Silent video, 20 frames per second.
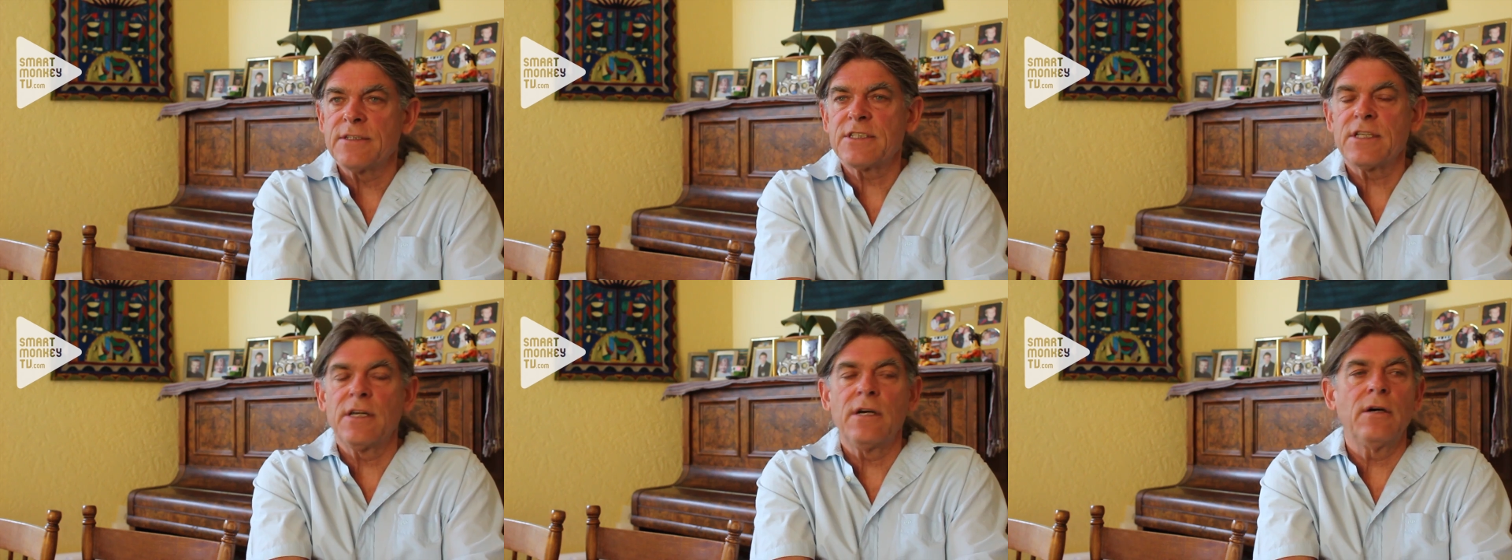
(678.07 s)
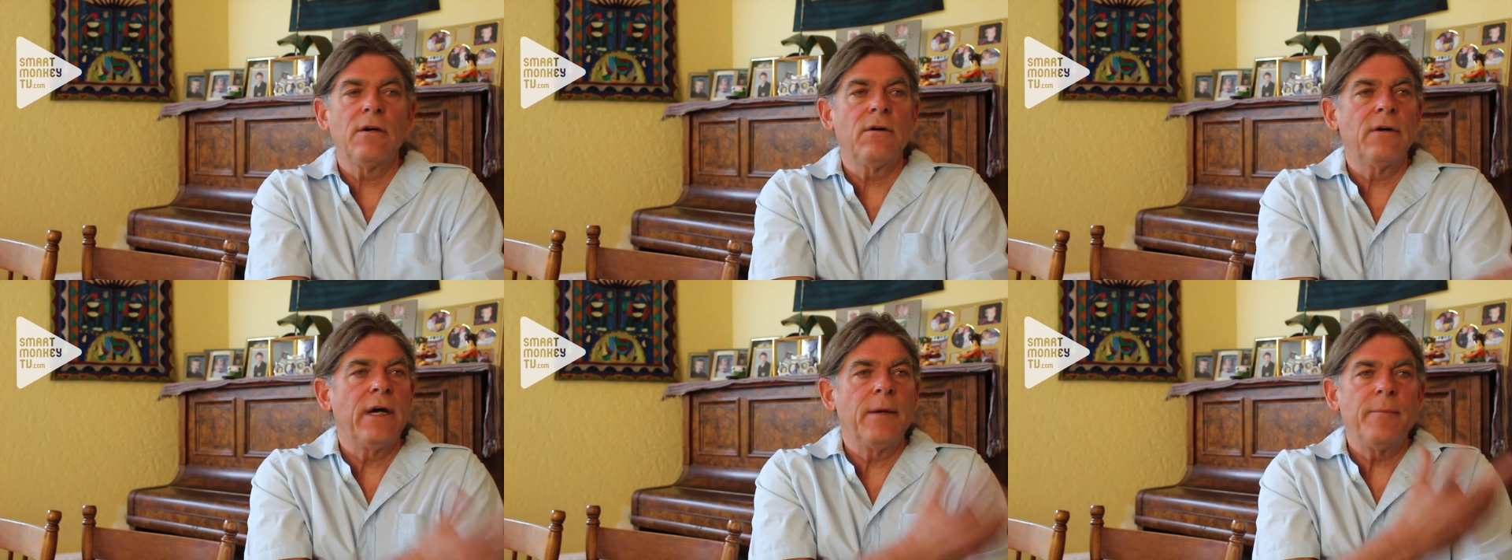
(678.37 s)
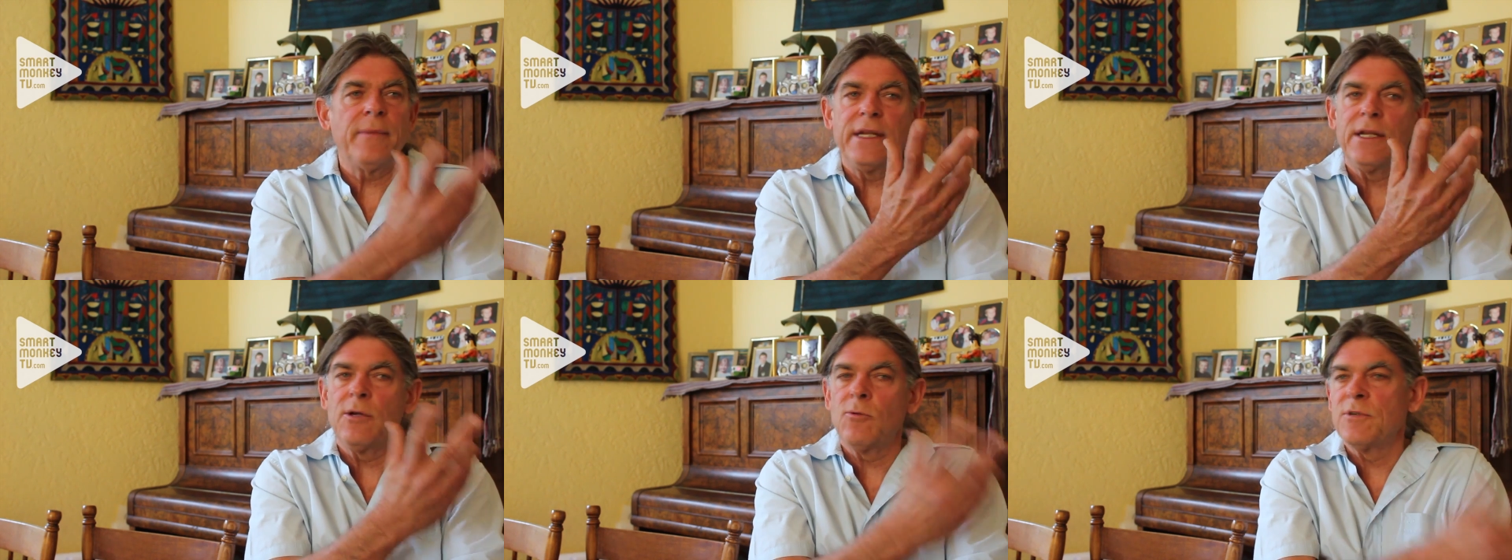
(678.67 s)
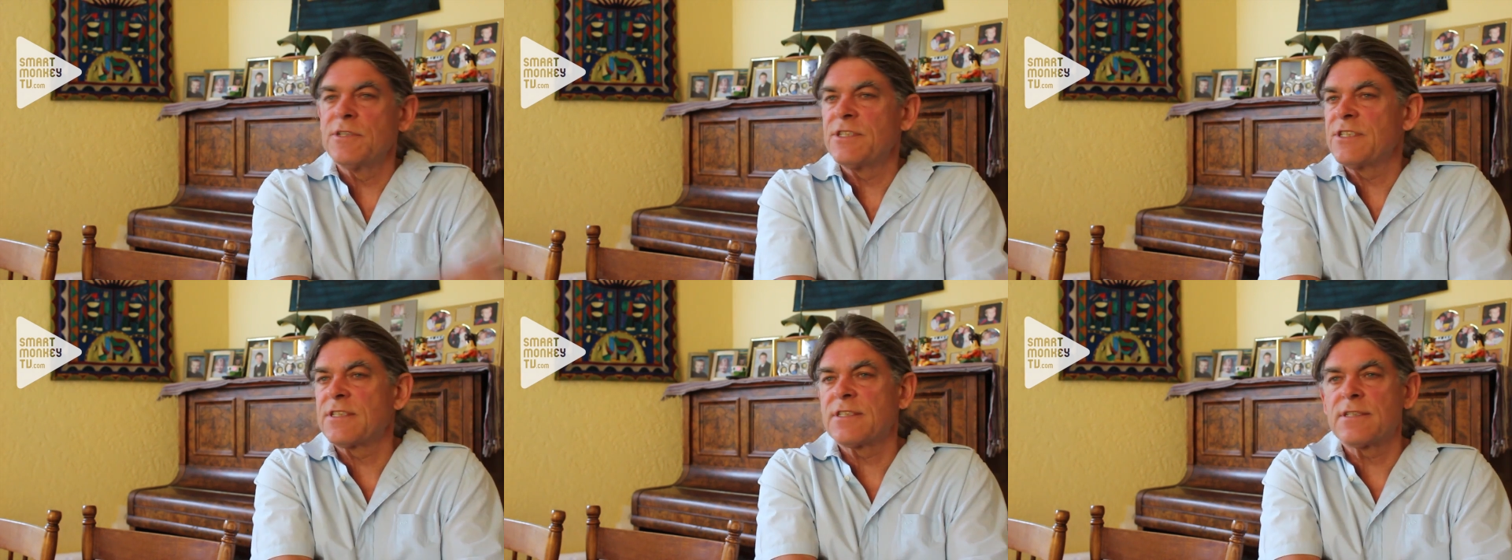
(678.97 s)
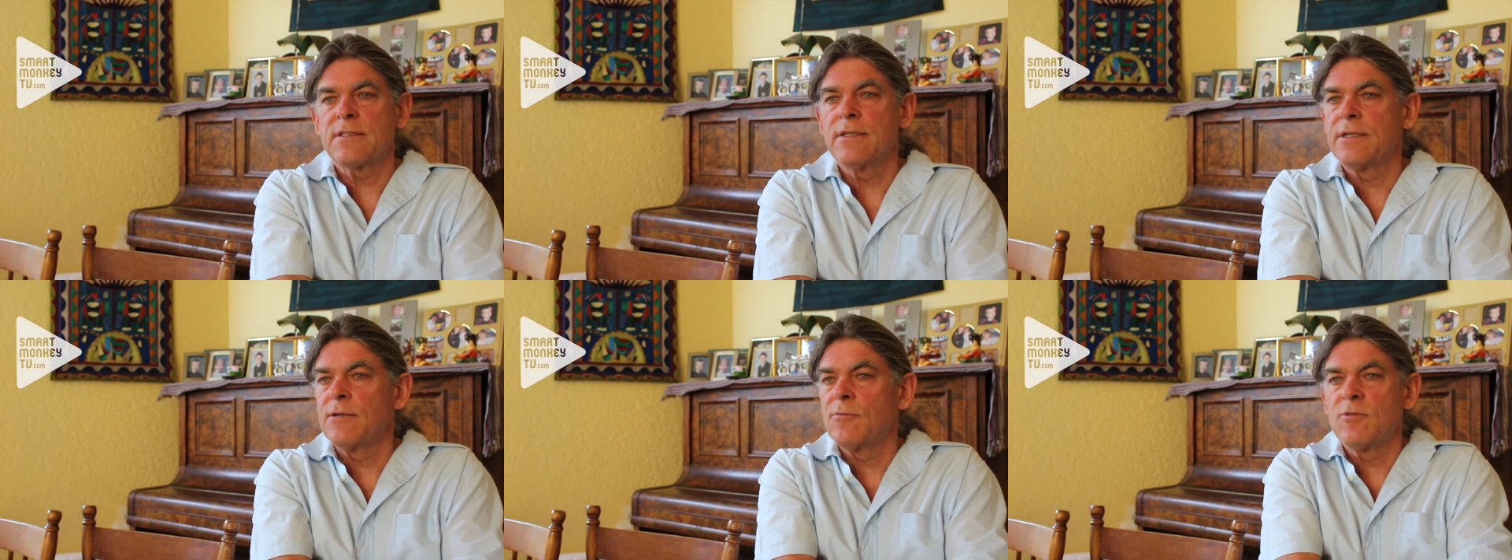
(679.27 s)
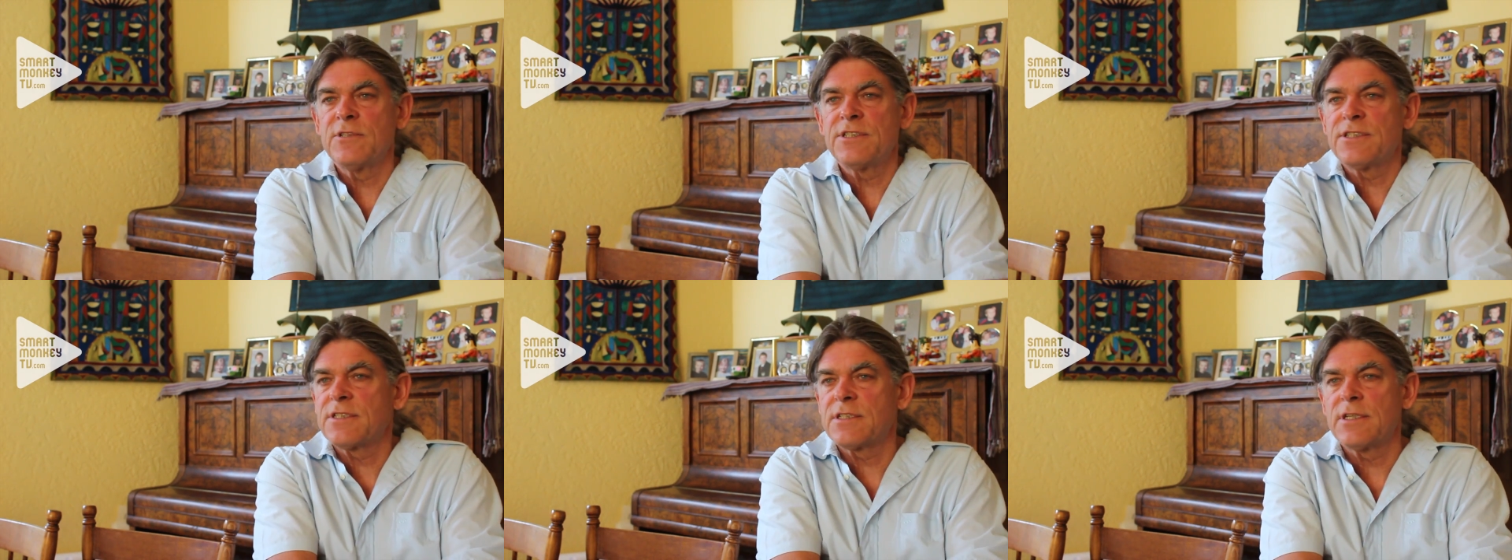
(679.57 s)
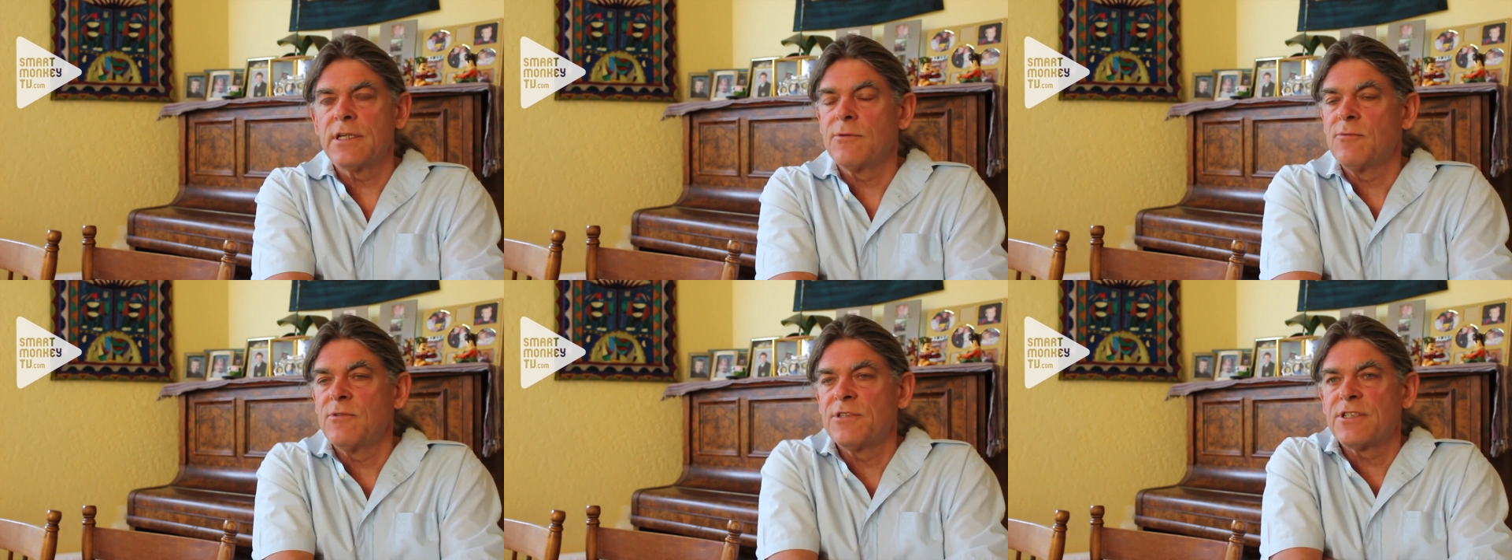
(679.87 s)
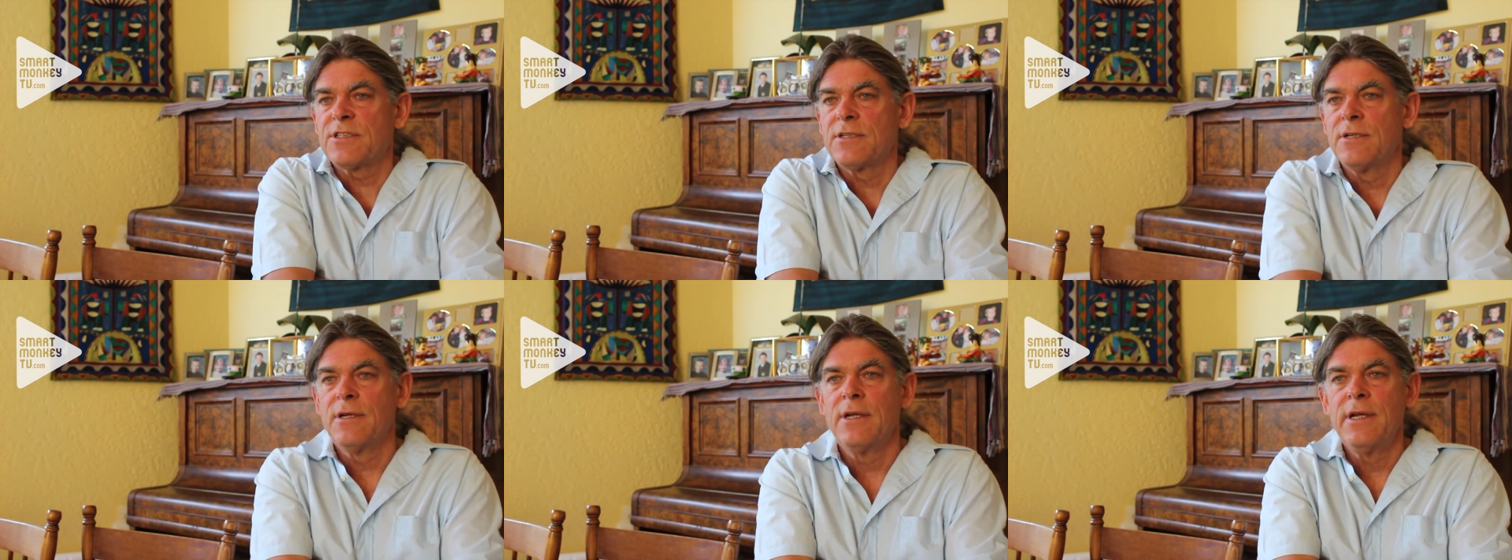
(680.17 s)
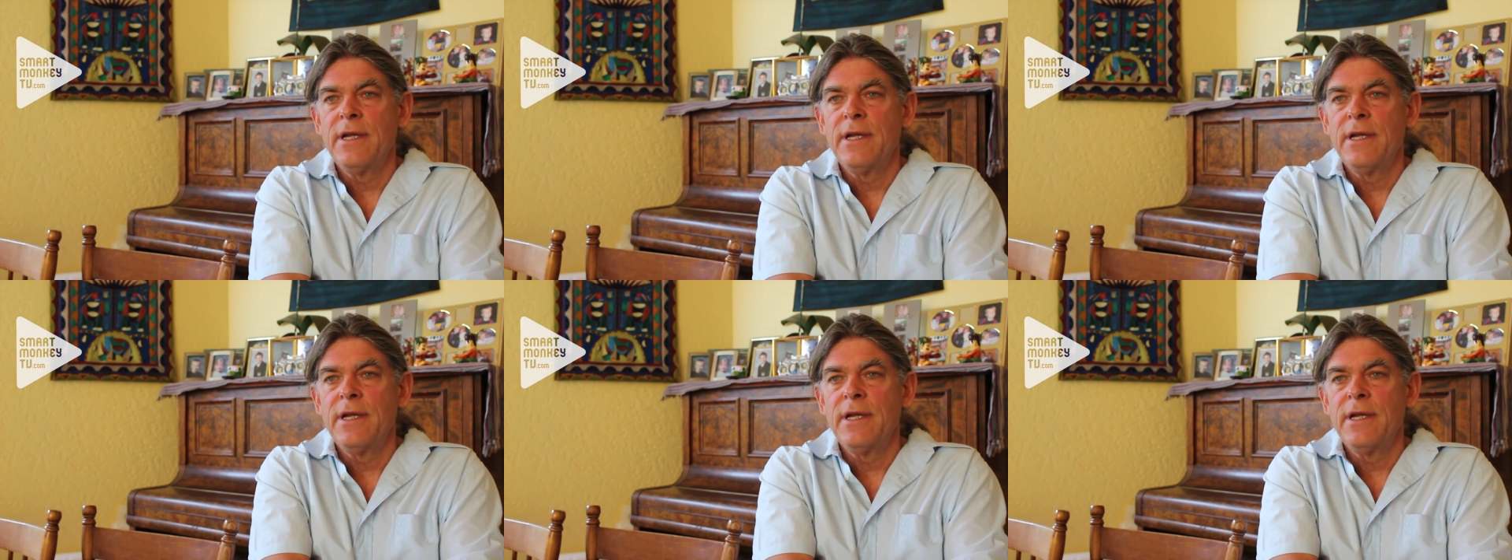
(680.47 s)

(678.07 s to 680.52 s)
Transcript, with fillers: So I mean, it was it was it, was,